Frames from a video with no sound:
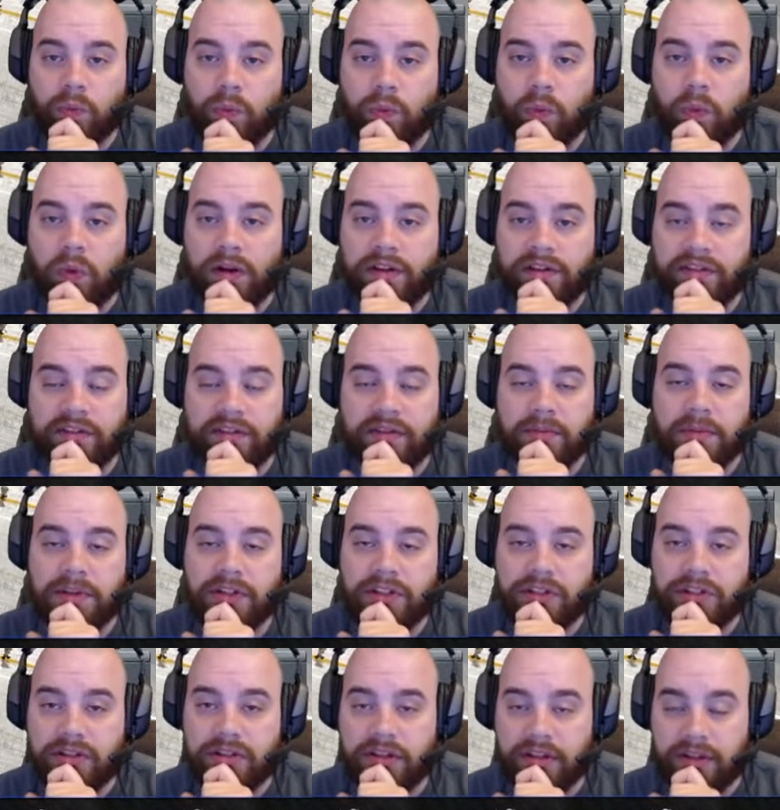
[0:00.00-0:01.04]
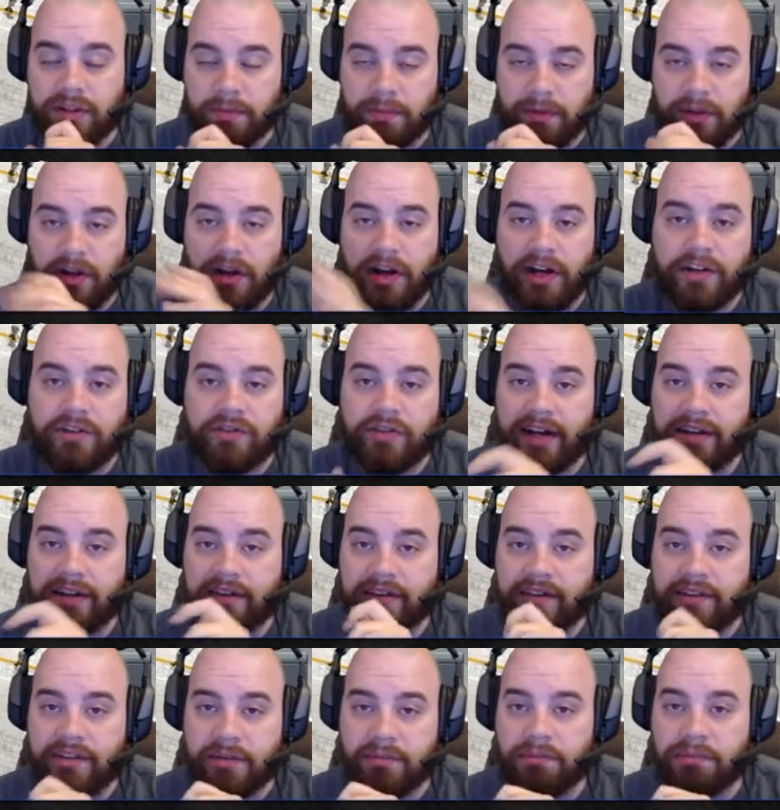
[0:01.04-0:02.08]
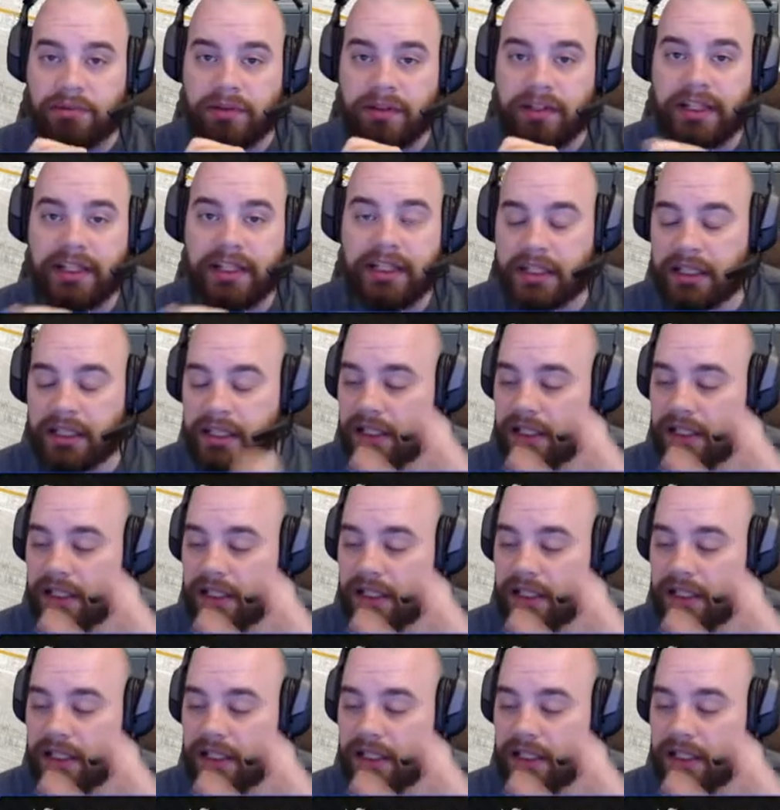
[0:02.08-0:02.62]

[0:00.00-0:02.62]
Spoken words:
once the contract is complete,